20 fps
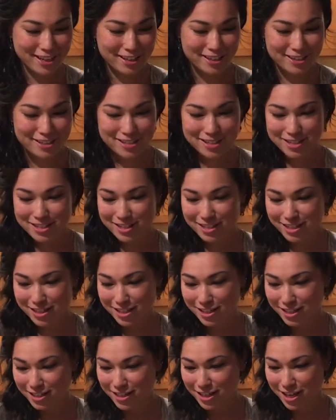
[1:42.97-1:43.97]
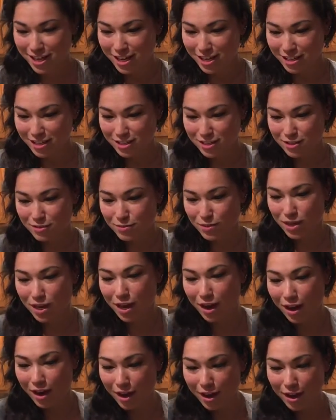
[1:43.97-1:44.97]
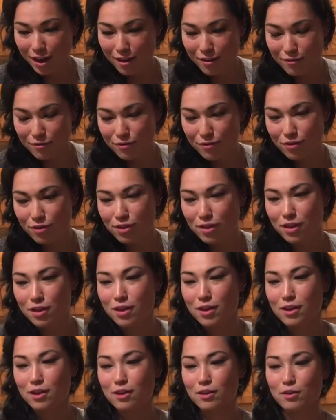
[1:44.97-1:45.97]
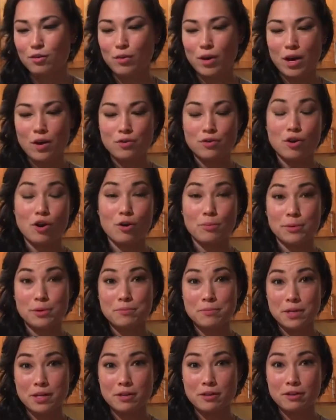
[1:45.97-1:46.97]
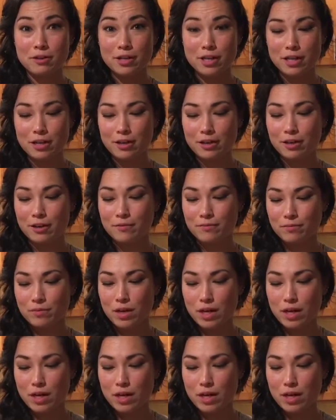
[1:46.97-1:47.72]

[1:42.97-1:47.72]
Let's see, next we have the ground almond meal here.